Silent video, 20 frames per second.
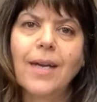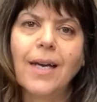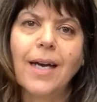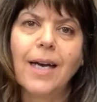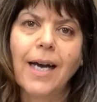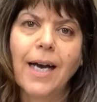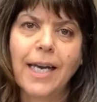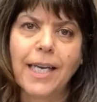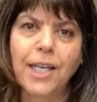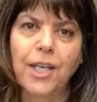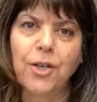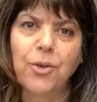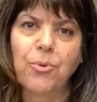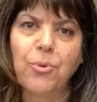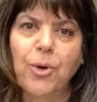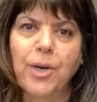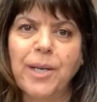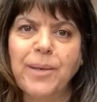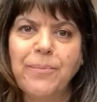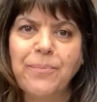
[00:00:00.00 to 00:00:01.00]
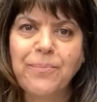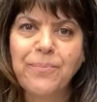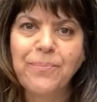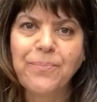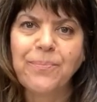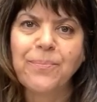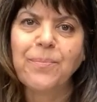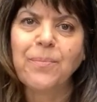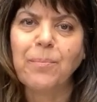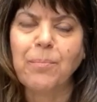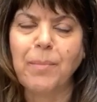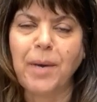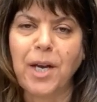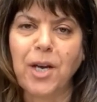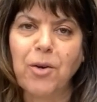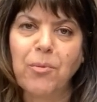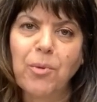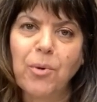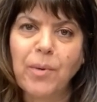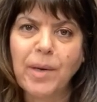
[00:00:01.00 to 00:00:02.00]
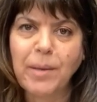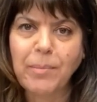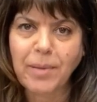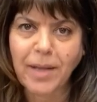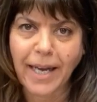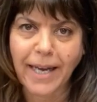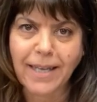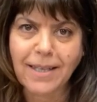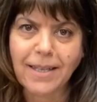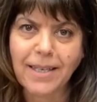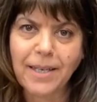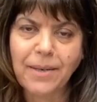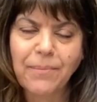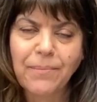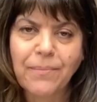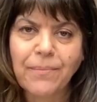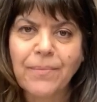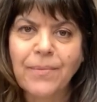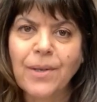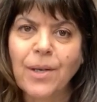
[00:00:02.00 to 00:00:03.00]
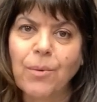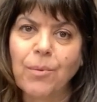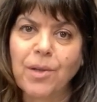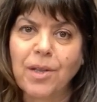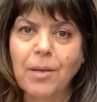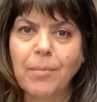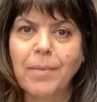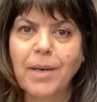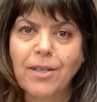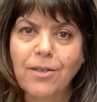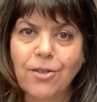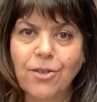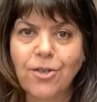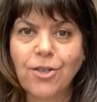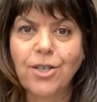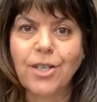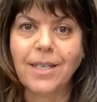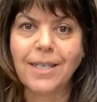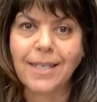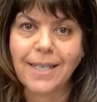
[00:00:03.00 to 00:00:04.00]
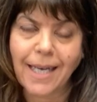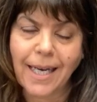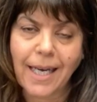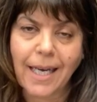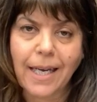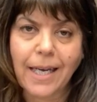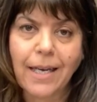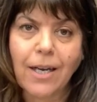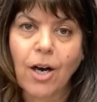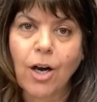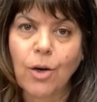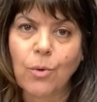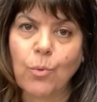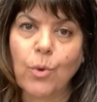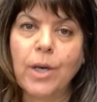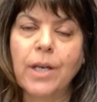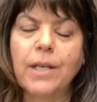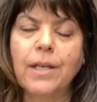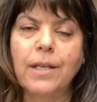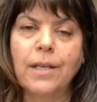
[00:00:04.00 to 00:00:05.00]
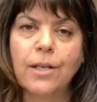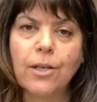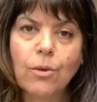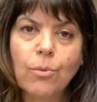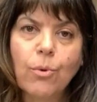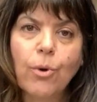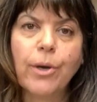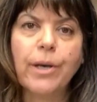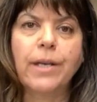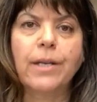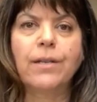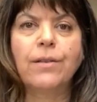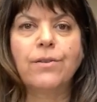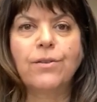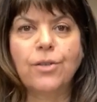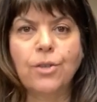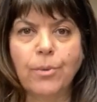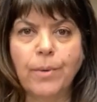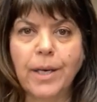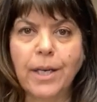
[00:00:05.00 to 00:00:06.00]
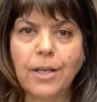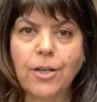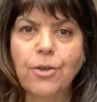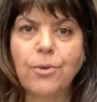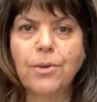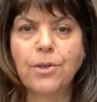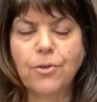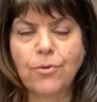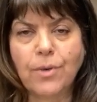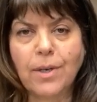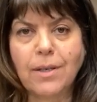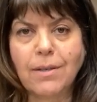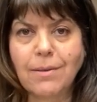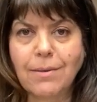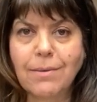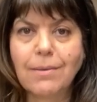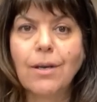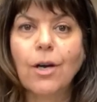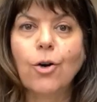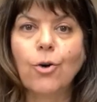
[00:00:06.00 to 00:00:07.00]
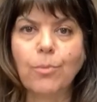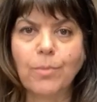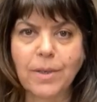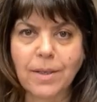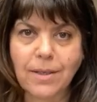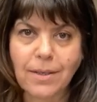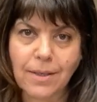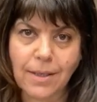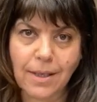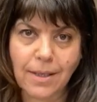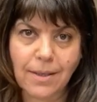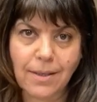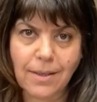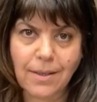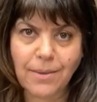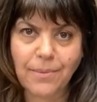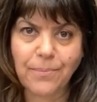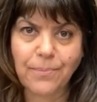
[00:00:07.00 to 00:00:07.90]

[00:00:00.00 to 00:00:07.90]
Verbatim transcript: Hi, Gilroy. Mayor Marie Blankley with the message today on what Gilroy is doing to address homelessness.